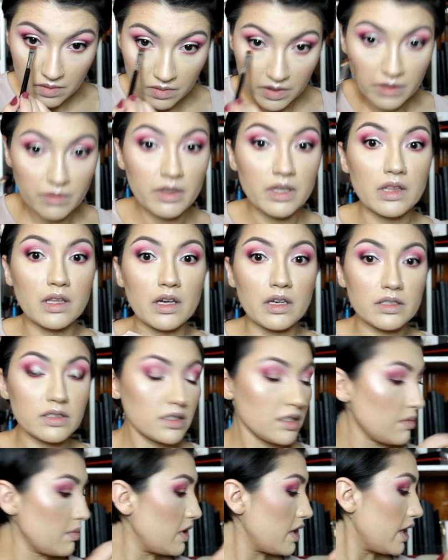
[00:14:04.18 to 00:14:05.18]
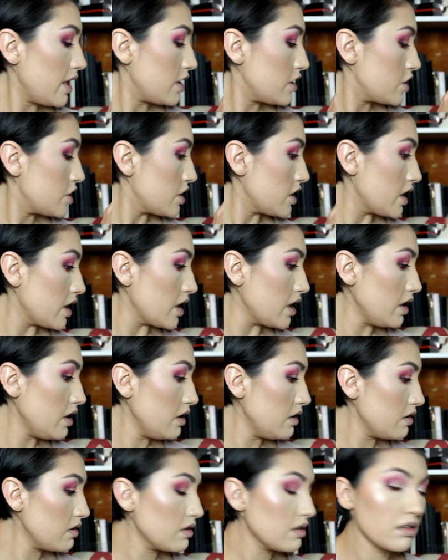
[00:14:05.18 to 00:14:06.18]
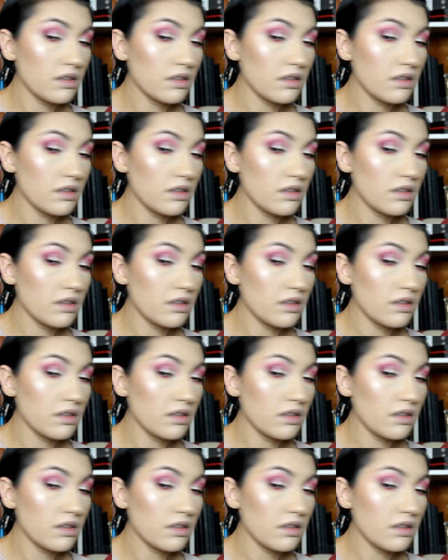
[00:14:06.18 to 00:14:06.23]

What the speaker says: where we lost some of that shade.